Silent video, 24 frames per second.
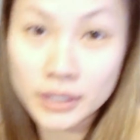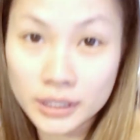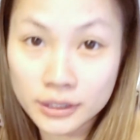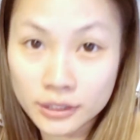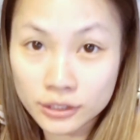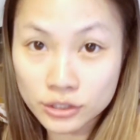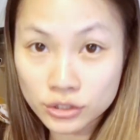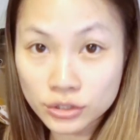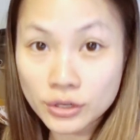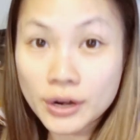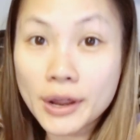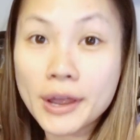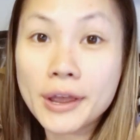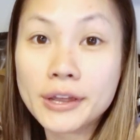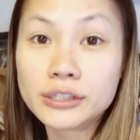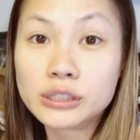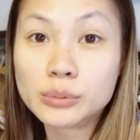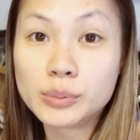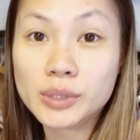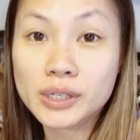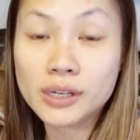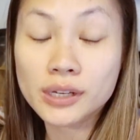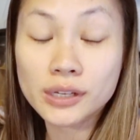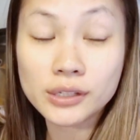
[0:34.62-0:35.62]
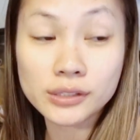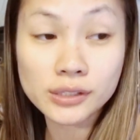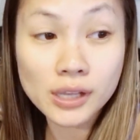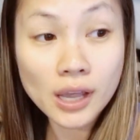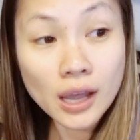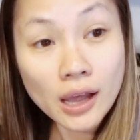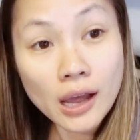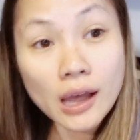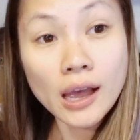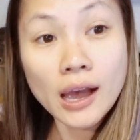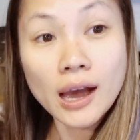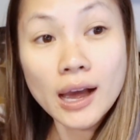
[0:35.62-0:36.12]
it in the trash because
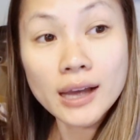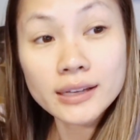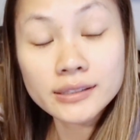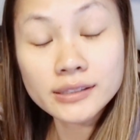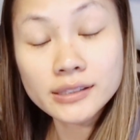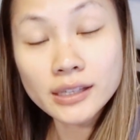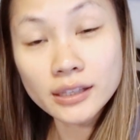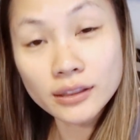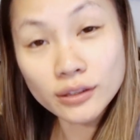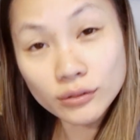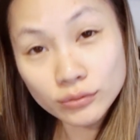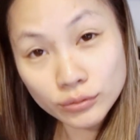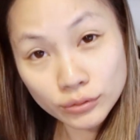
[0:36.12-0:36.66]
I set the